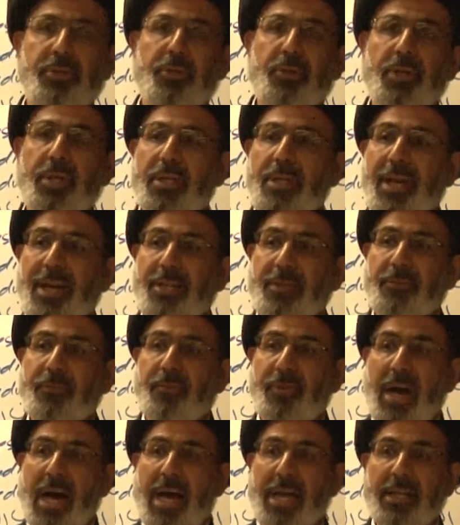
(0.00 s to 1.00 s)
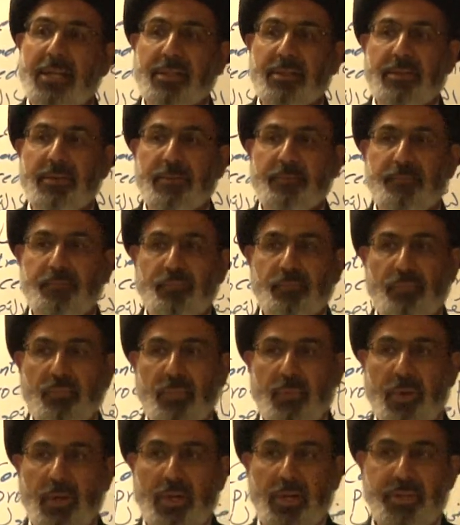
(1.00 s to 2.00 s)
could not find
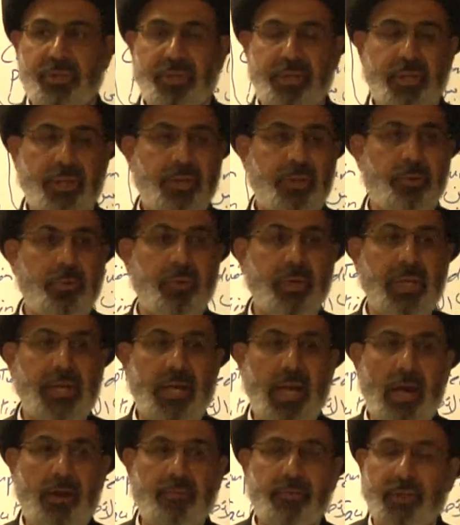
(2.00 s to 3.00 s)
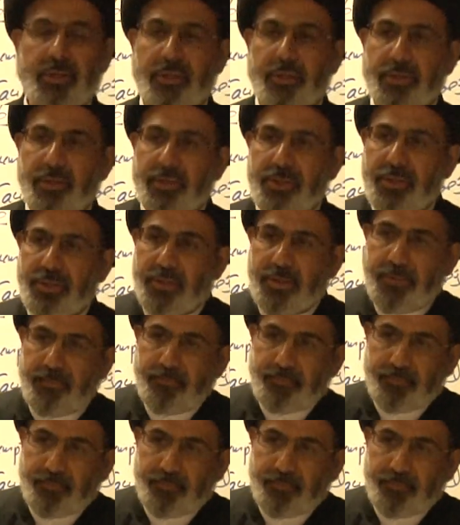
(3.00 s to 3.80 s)
a securing evidence,